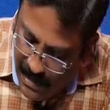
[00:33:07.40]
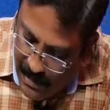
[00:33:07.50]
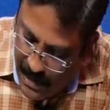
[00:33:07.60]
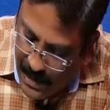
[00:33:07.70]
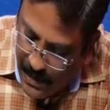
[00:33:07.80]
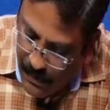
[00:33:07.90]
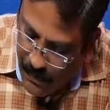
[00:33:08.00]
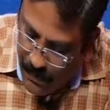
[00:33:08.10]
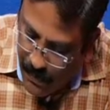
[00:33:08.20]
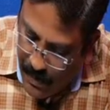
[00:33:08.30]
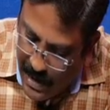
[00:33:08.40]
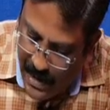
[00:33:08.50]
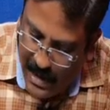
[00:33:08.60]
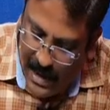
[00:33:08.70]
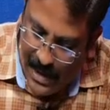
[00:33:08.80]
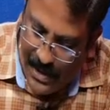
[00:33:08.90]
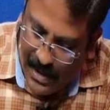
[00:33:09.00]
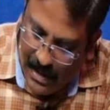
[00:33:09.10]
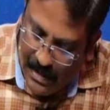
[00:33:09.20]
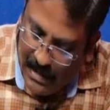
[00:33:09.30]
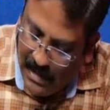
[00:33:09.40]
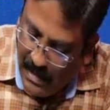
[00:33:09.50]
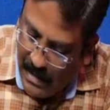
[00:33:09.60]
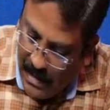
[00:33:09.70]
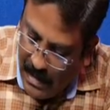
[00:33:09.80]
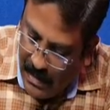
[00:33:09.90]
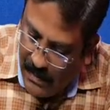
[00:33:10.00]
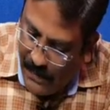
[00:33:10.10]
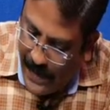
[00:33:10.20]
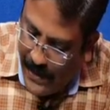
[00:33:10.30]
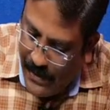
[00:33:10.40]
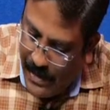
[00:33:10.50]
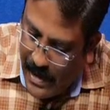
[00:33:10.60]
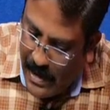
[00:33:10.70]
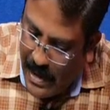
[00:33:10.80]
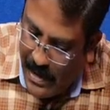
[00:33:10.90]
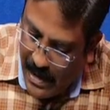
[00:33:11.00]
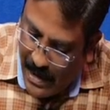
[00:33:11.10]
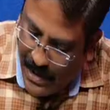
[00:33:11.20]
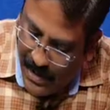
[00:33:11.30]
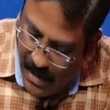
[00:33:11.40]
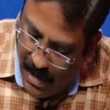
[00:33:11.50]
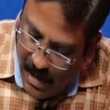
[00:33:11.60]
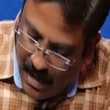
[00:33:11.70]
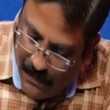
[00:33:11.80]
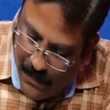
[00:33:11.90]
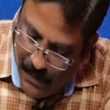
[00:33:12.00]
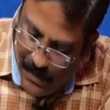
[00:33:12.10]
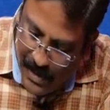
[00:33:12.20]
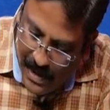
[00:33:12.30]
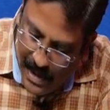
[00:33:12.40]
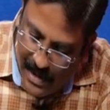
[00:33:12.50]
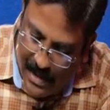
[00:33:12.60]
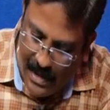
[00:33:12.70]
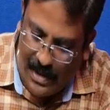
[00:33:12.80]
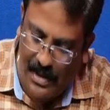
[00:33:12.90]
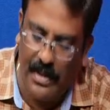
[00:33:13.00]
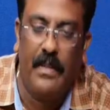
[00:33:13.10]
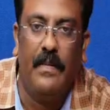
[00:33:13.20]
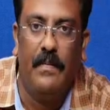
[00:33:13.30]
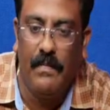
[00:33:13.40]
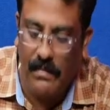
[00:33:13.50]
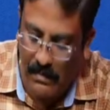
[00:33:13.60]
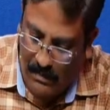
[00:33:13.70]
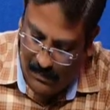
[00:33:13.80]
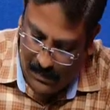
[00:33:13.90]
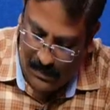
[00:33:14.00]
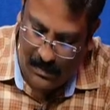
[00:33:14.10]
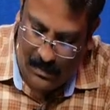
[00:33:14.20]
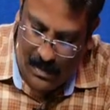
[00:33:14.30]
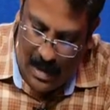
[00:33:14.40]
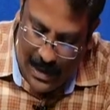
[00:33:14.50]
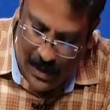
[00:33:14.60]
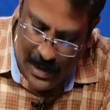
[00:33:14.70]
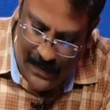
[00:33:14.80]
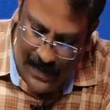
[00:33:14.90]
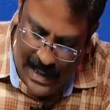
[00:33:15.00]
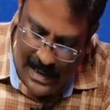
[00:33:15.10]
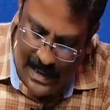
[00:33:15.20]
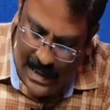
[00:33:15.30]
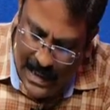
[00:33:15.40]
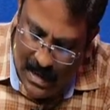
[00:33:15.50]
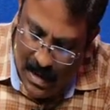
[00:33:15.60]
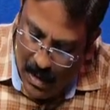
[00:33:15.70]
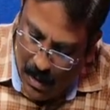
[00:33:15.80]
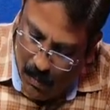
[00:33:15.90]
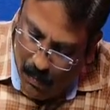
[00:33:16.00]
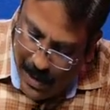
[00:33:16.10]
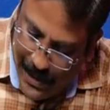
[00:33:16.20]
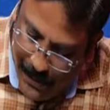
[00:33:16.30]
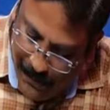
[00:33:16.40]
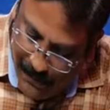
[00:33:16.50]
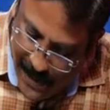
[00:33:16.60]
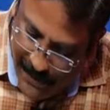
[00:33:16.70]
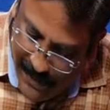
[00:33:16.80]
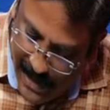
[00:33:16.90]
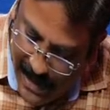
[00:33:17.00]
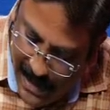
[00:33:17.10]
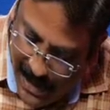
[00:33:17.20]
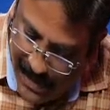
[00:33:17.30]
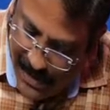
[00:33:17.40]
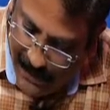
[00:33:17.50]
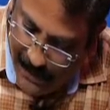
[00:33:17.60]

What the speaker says: 3 to 4 there is a connection, 5 to 6 there is a connection, and 4 to 6 there is a connection. And also we can see that 1 to 5 there is a connection,